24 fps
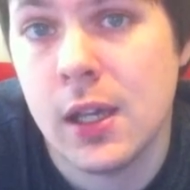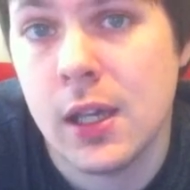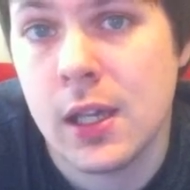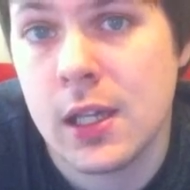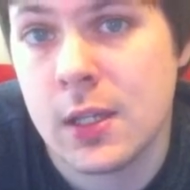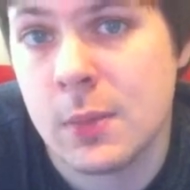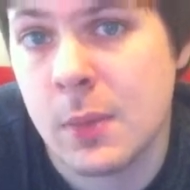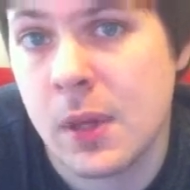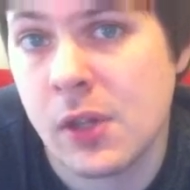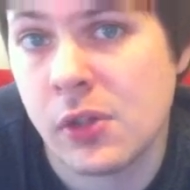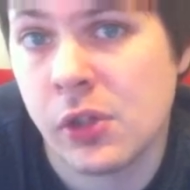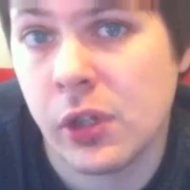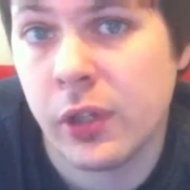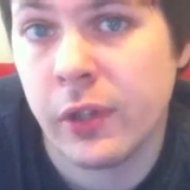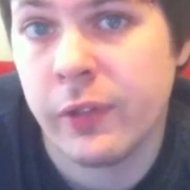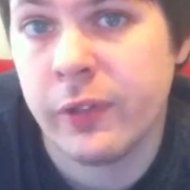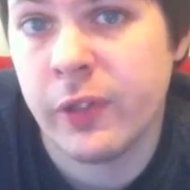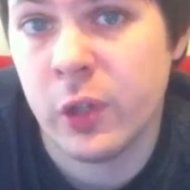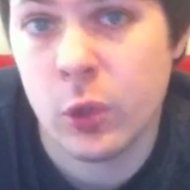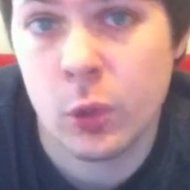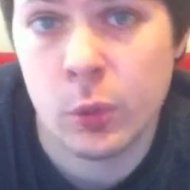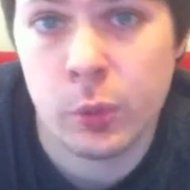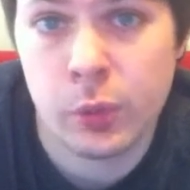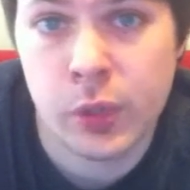especially if
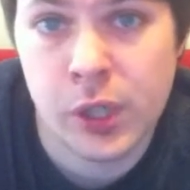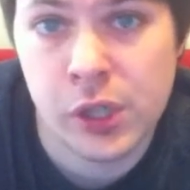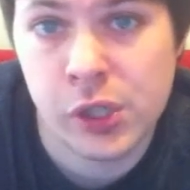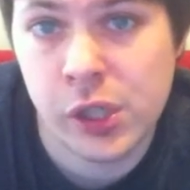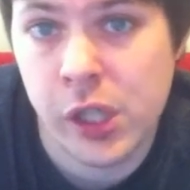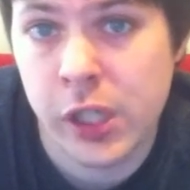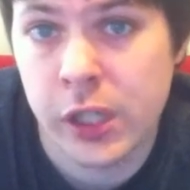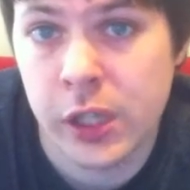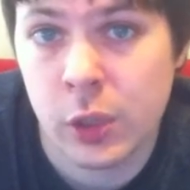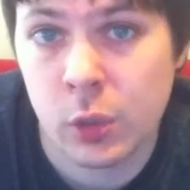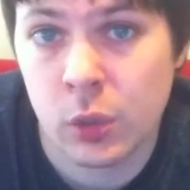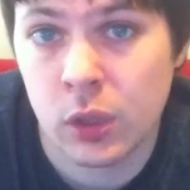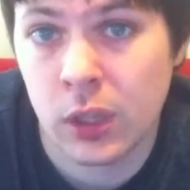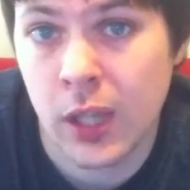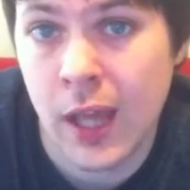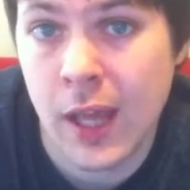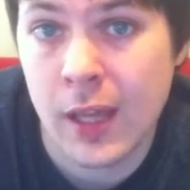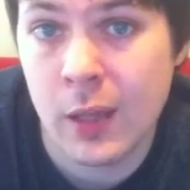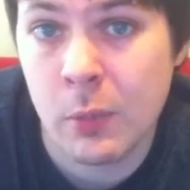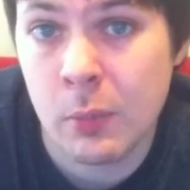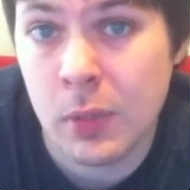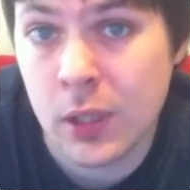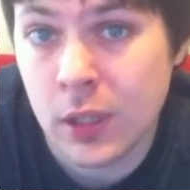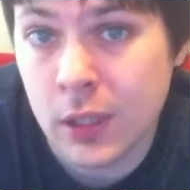you appreciate the
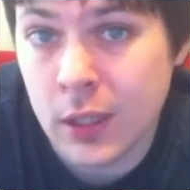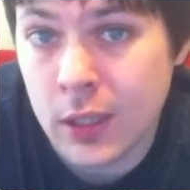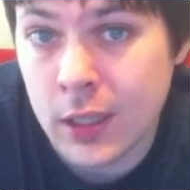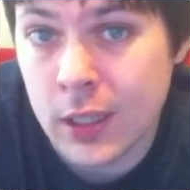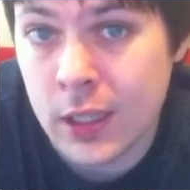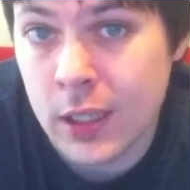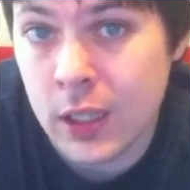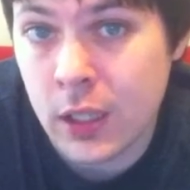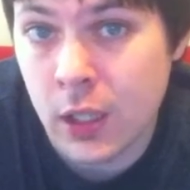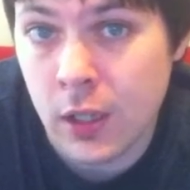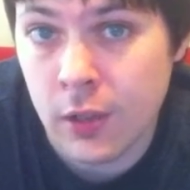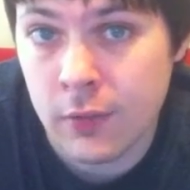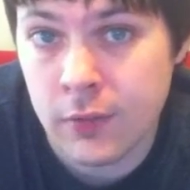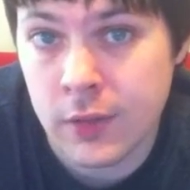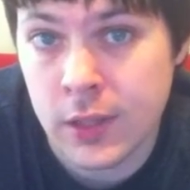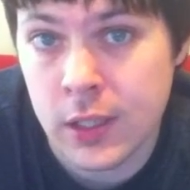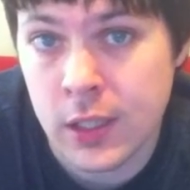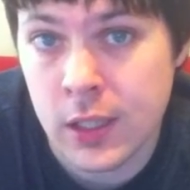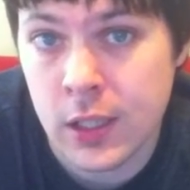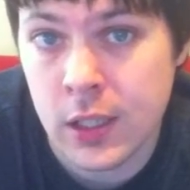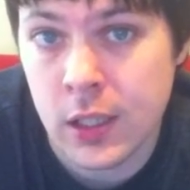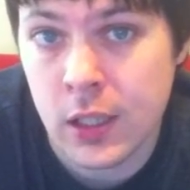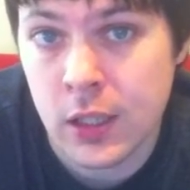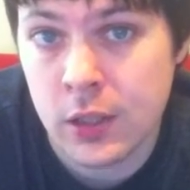reliability of
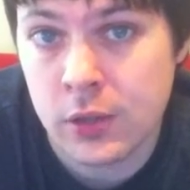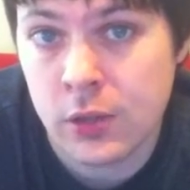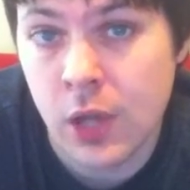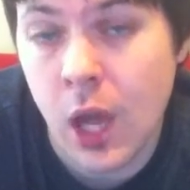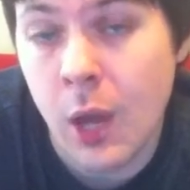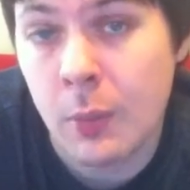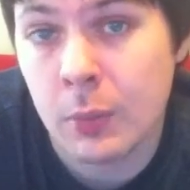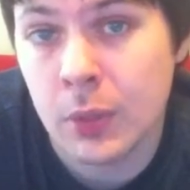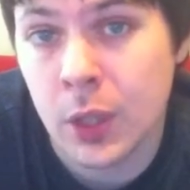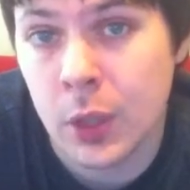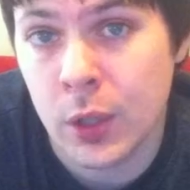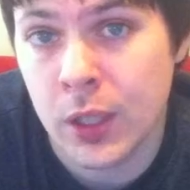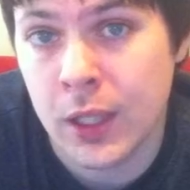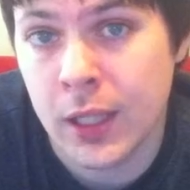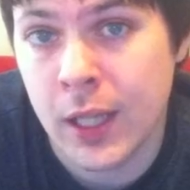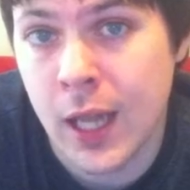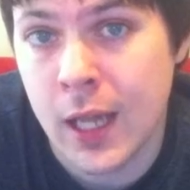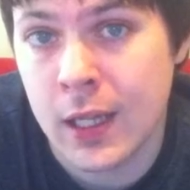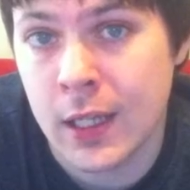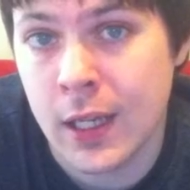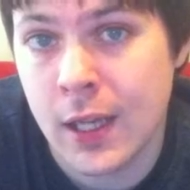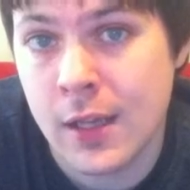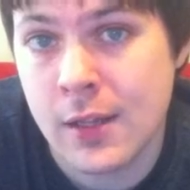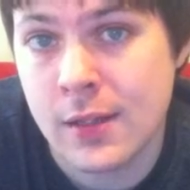the top-loading
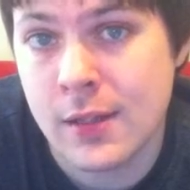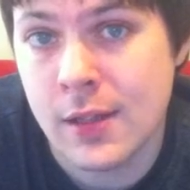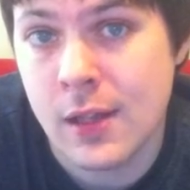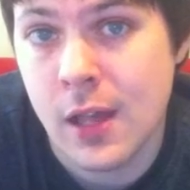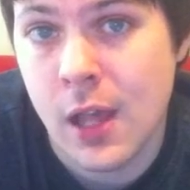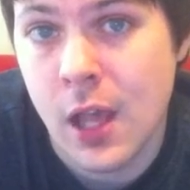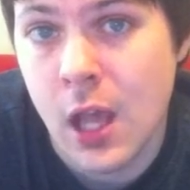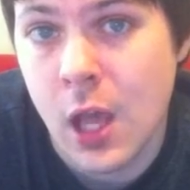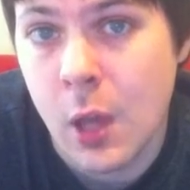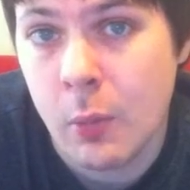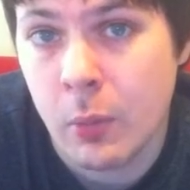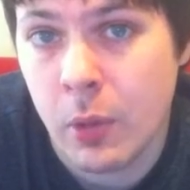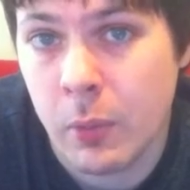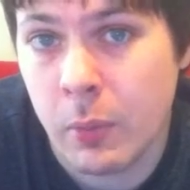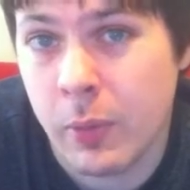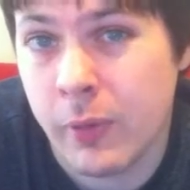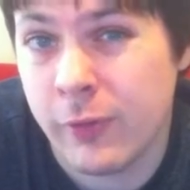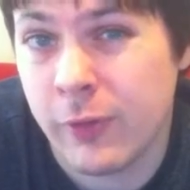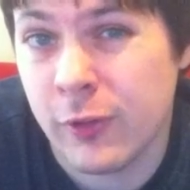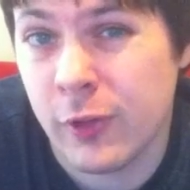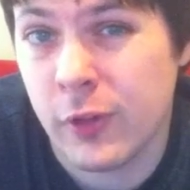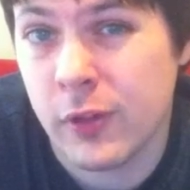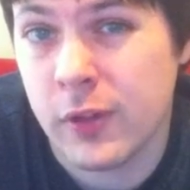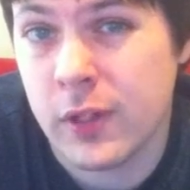NES, but
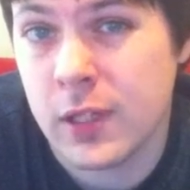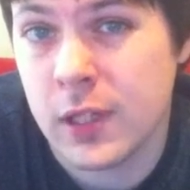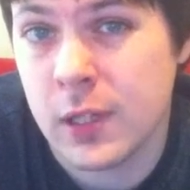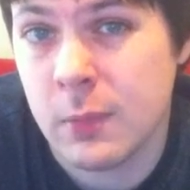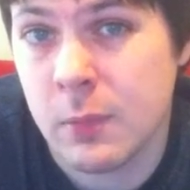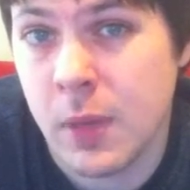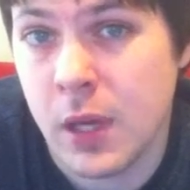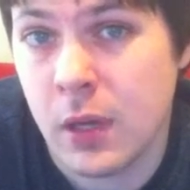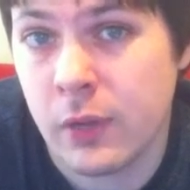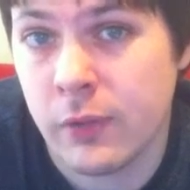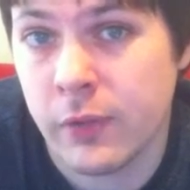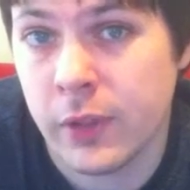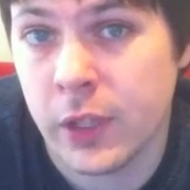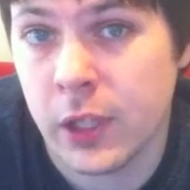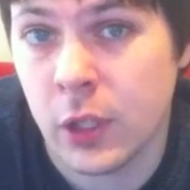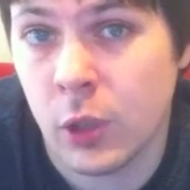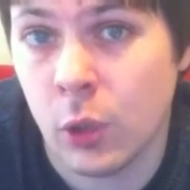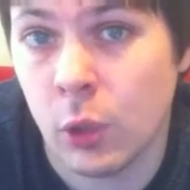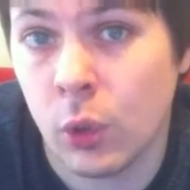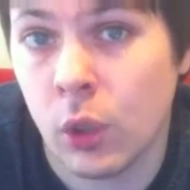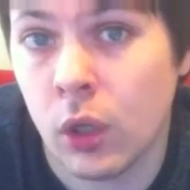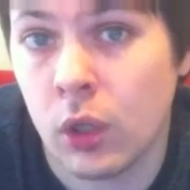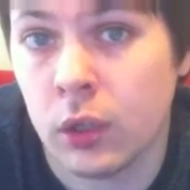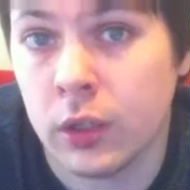prefer the better
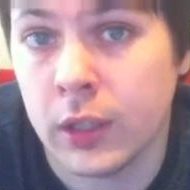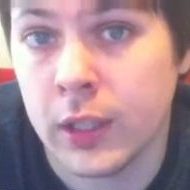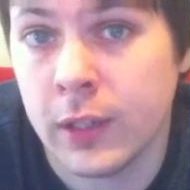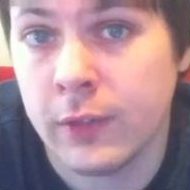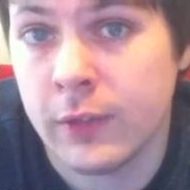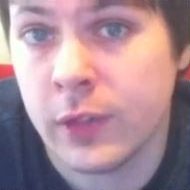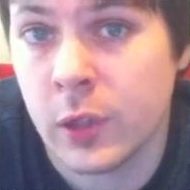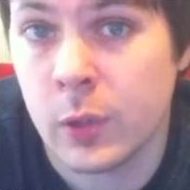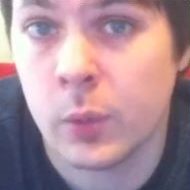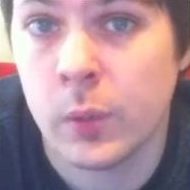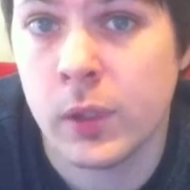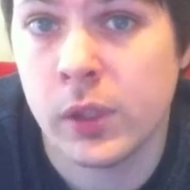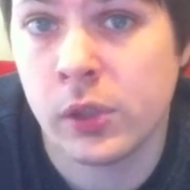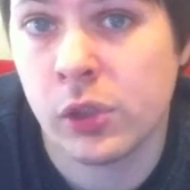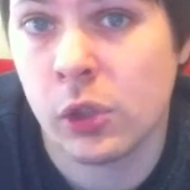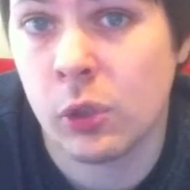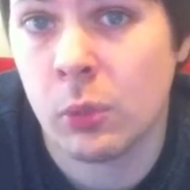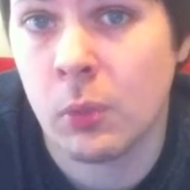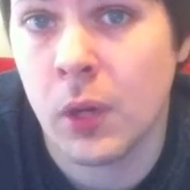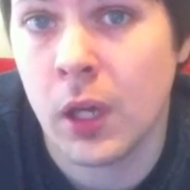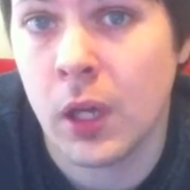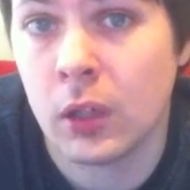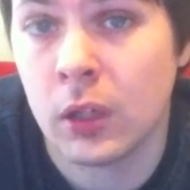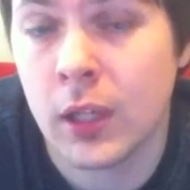video quality of the original
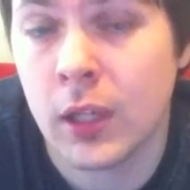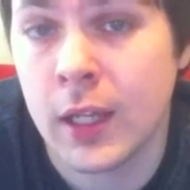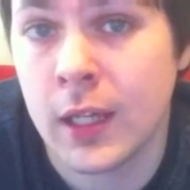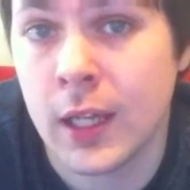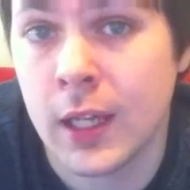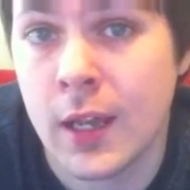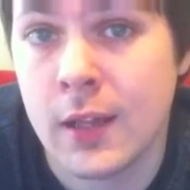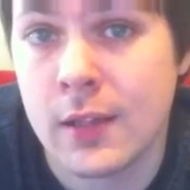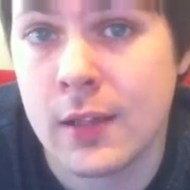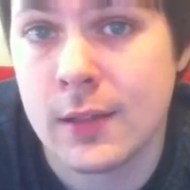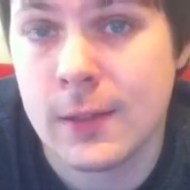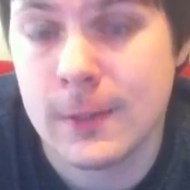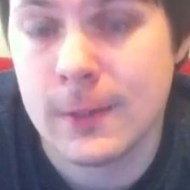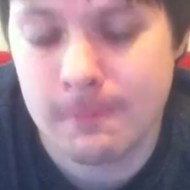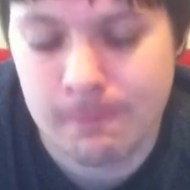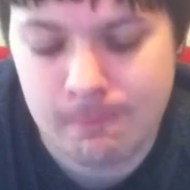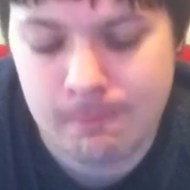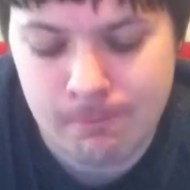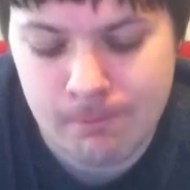model NES.